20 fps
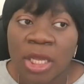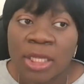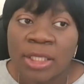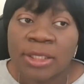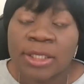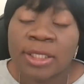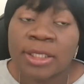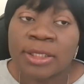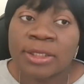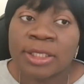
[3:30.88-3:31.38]

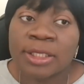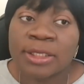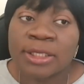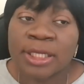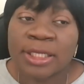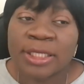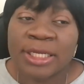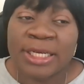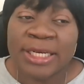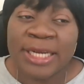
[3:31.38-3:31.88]

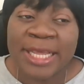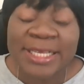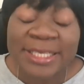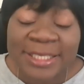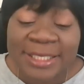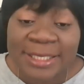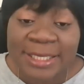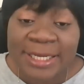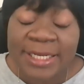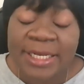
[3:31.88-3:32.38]
The
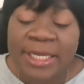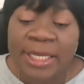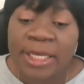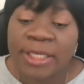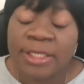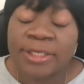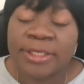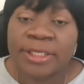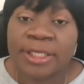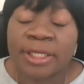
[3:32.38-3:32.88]
next thing
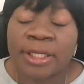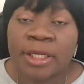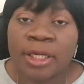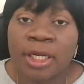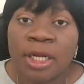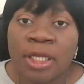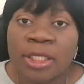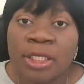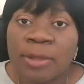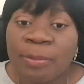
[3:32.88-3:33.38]
is the
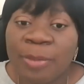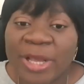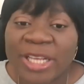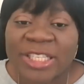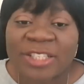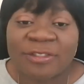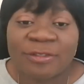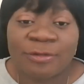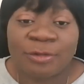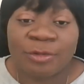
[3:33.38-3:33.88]

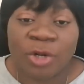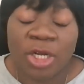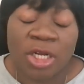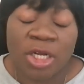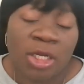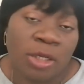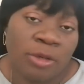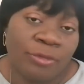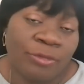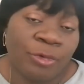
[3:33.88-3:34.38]
best
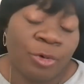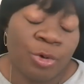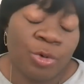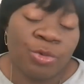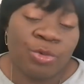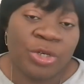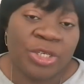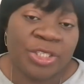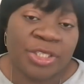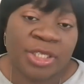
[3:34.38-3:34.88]

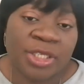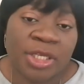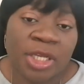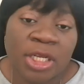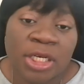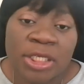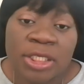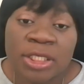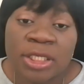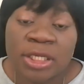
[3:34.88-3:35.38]
fundraising
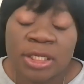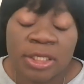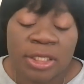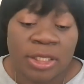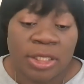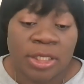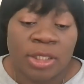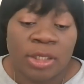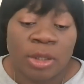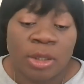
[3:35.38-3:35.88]

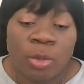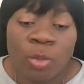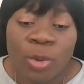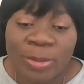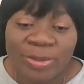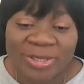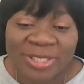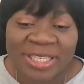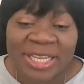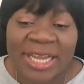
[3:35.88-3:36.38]

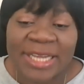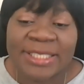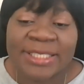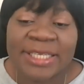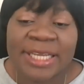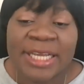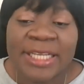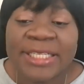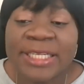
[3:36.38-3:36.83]
website.